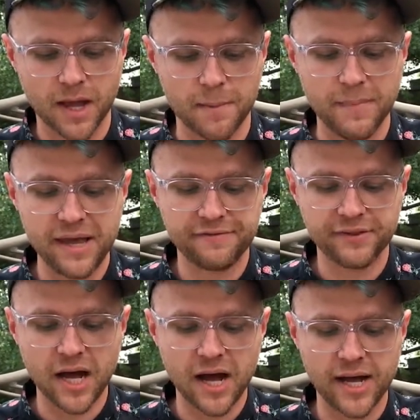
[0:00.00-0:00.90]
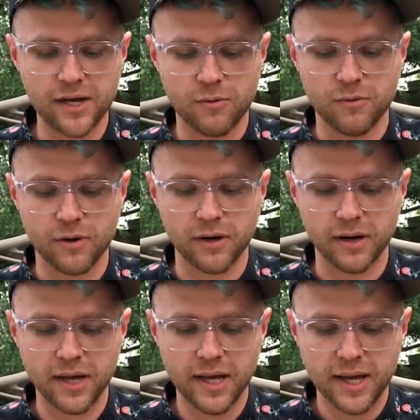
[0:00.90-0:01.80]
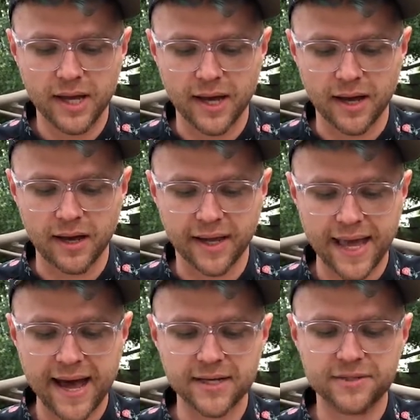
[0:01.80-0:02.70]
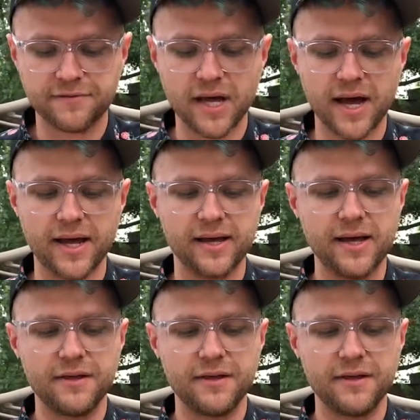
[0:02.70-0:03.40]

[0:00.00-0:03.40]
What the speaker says: mayfly or a caddisfly,